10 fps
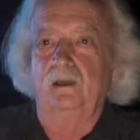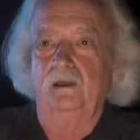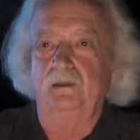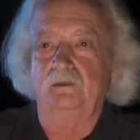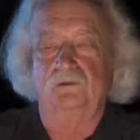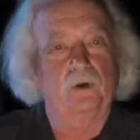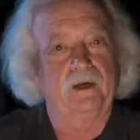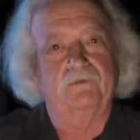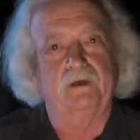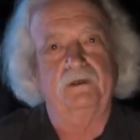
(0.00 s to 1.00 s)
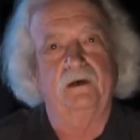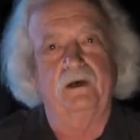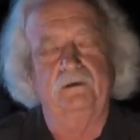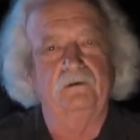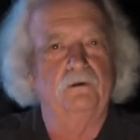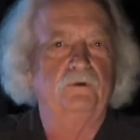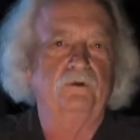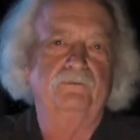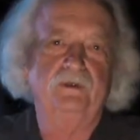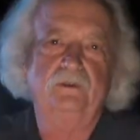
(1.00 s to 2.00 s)
His wife had died a
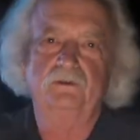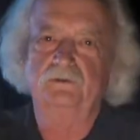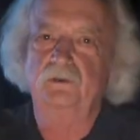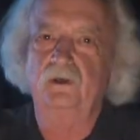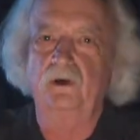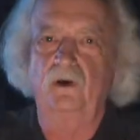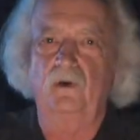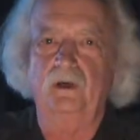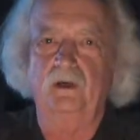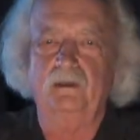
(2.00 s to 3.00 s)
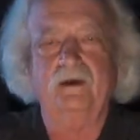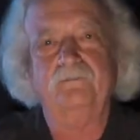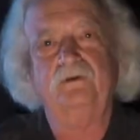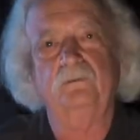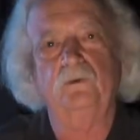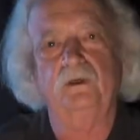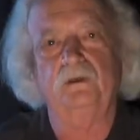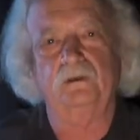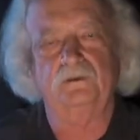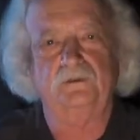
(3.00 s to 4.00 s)
number of years ago and had left him
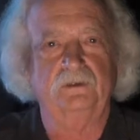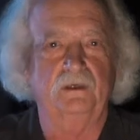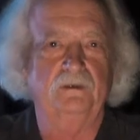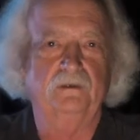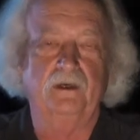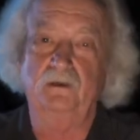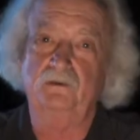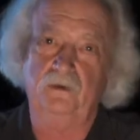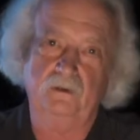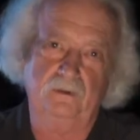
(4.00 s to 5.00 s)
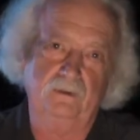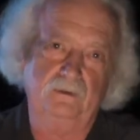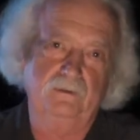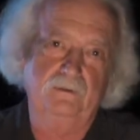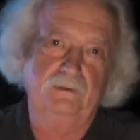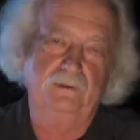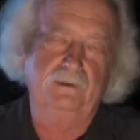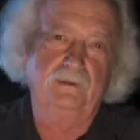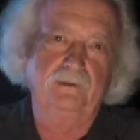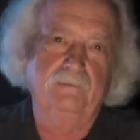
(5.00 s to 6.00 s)
with a son and a daughter.
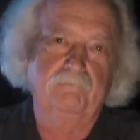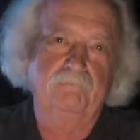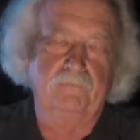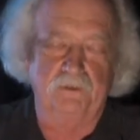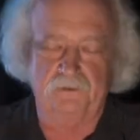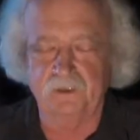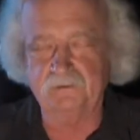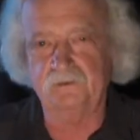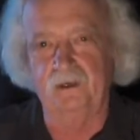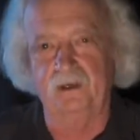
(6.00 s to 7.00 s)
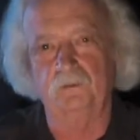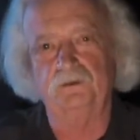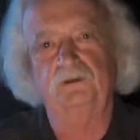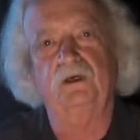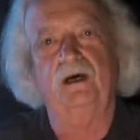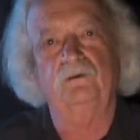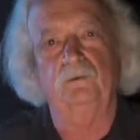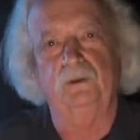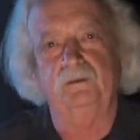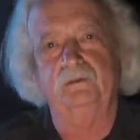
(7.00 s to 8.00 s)
And the son's name was
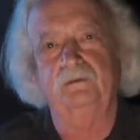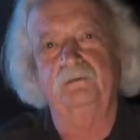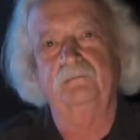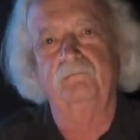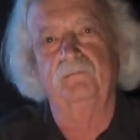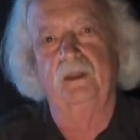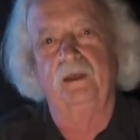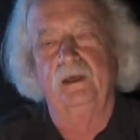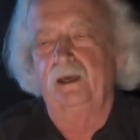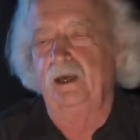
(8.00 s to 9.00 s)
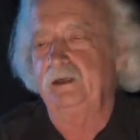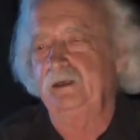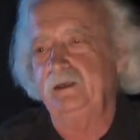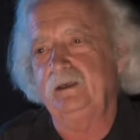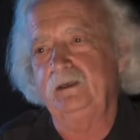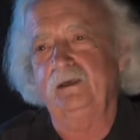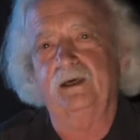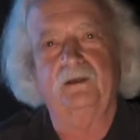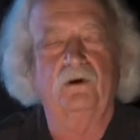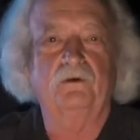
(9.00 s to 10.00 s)
Childwin. And he
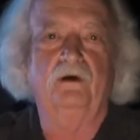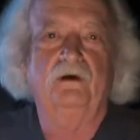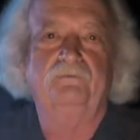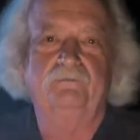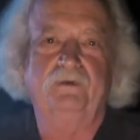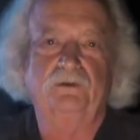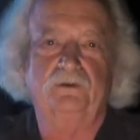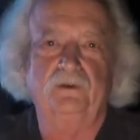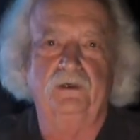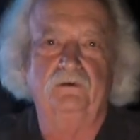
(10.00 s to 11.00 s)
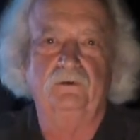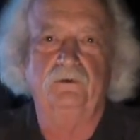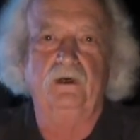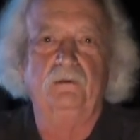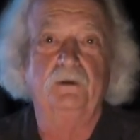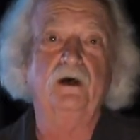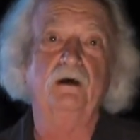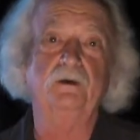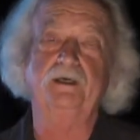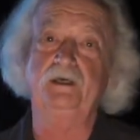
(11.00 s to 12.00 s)
had gone off adventuring to
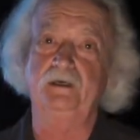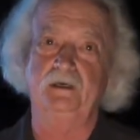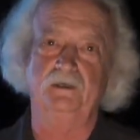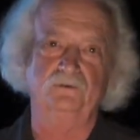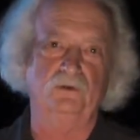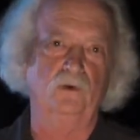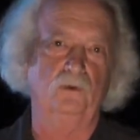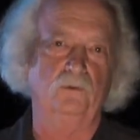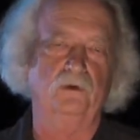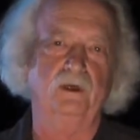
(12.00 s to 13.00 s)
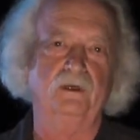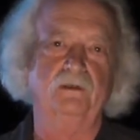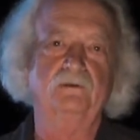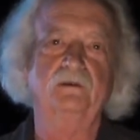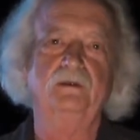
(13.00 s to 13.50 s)
become a king in his own right.